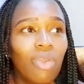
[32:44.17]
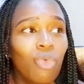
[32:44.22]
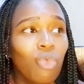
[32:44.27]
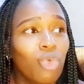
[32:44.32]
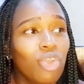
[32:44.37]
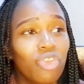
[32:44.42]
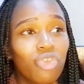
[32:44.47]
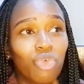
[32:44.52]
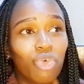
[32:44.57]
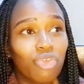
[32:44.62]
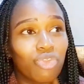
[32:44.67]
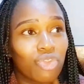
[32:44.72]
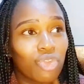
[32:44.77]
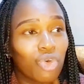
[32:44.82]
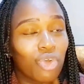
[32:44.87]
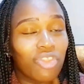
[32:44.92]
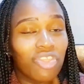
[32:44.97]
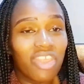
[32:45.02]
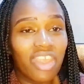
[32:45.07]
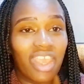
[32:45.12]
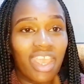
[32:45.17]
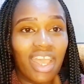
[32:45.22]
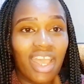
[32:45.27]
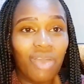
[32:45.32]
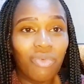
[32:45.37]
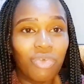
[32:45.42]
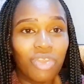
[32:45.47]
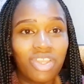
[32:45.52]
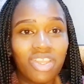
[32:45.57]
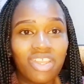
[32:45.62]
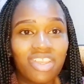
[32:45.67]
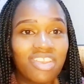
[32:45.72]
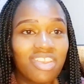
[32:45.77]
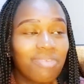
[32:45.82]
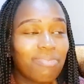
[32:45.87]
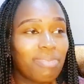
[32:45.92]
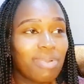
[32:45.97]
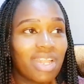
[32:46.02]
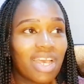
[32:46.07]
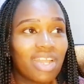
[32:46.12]
Which was not there. We
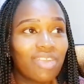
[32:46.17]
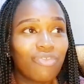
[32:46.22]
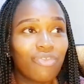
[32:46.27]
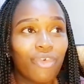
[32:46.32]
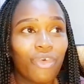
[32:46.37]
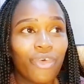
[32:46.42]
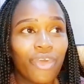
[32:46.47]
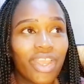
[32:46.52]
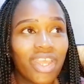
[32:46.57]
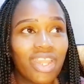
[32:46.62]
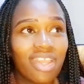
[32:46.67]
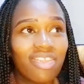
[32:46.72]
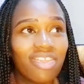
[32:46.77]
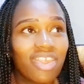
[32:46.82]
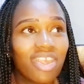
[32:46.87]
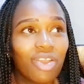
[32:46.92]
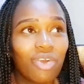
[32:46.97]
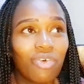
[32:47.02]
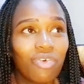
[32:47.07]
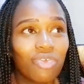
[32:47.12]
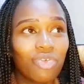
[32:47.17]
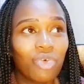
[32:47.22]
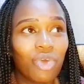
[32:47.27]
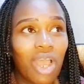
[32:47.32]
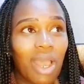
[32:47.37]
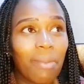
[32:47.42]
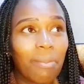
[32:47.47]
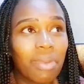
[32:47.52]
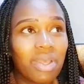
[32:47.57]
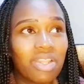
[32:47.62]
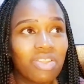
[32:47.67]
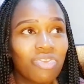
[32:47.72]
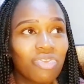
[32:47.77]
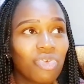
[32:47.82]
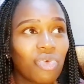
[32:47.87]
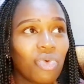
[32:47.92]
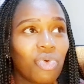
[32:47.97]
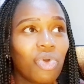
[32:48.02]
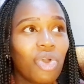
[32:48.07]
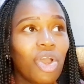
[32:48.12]
didn't plan for anything to happen.
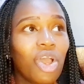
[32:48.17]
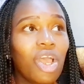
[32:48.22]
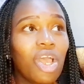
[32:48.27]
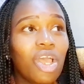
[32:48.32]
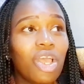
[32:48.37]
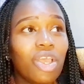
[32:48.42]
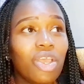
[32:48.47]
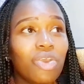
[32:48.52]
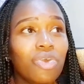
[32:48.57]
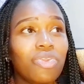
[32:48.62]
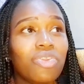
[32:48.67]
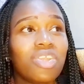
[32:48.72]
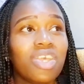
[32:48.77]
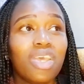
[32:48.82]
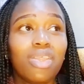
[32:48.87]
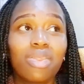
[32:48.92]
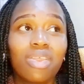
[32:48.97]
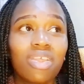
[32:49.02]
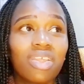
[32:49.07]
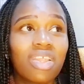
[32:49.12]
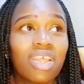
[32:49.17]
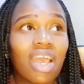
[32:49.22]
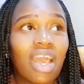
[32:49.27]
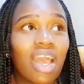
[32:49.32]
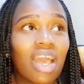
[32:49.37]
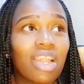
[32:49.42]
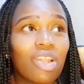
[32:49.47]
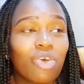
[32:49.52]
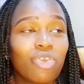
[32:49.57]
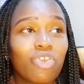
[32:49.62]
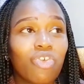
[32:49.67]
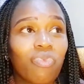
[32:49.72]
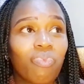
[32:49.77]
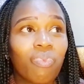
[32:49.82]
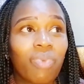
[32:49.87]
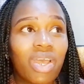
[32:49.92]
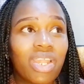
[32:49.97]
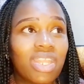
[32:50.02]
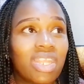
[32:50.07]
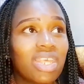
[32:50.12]
So raising a lot of
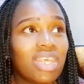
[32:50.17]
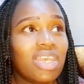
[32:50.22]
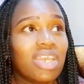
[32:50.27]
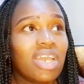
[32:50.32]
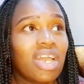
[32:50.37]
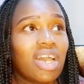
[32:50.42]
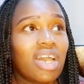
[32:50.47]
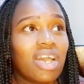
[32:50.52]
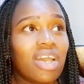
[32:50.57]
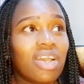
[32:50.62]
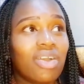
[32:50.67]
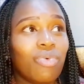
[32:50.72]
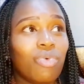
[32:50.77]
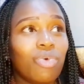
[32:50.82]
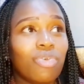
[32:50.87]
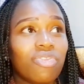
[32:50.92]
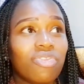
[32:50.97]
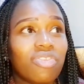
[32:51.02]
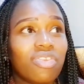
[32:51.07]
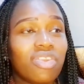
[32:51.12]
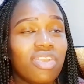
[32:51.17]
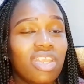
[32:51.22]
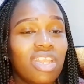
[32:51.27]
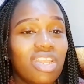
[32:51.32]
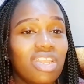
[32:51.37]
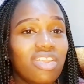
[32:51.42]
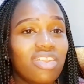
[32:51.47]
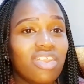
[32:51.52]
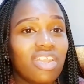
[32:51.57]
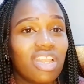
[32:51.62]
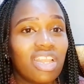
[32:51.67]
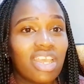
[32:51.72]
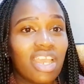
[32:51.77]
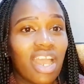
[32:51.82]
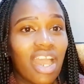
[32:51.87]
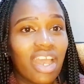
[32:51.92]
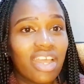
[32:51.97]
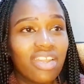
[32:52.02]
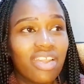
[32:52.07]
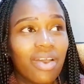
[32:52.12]
money was really, really
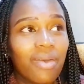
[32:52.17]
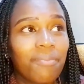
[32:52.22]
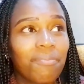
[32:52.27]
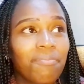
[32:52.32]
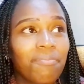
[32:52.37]
hard.